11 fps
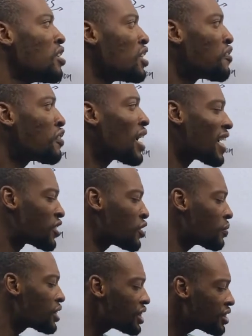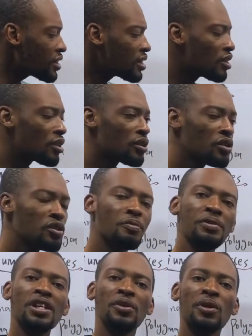If we assume this to
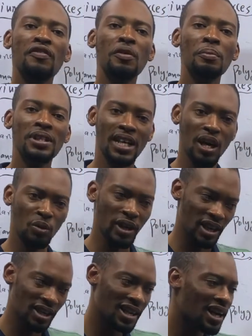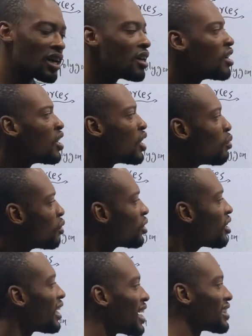be a uniform meter rule earlier, we will
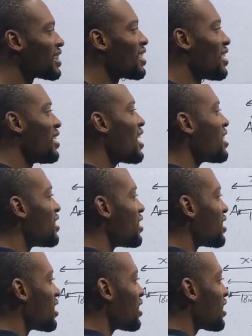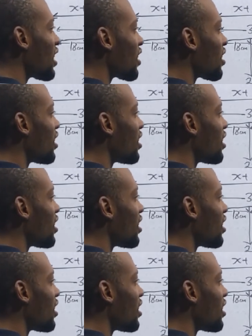know that here is the center,